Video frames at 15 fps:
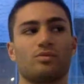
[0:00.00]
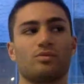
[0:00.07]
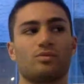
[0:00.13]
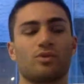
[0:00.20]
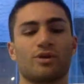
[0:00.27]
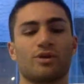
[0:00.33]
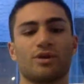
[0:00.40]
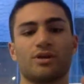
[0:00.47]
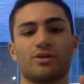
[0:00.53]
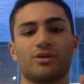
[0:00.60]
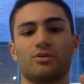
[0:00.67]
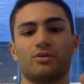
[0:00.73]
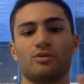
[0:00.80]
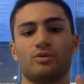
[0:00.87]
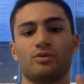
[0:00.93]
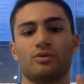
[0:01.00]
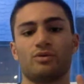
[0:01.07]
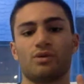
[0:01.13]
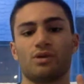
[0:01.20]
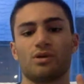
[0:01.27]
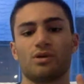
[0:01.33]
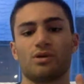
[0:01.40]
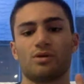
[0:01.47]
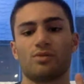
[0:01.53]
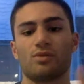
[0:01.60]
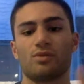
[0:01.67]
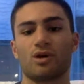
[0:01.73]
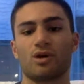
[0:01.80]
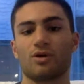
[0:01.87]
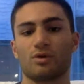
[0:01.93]
we're gonna do.
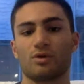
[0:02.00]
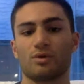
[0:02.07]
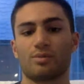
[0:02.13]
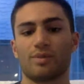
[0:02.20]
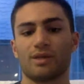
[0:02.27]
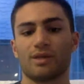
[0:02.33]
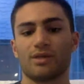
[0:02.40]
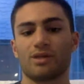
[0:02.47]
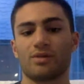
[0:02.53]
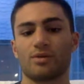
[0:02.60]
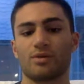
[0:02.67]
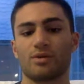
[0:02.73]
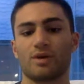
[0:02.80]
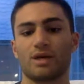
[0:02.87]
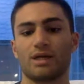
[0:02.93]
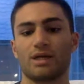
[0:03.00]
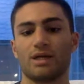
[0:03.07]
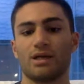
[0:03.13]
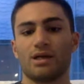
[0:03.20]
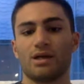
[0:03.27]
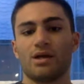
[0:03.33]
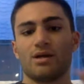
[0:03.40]
Marco picked a number already.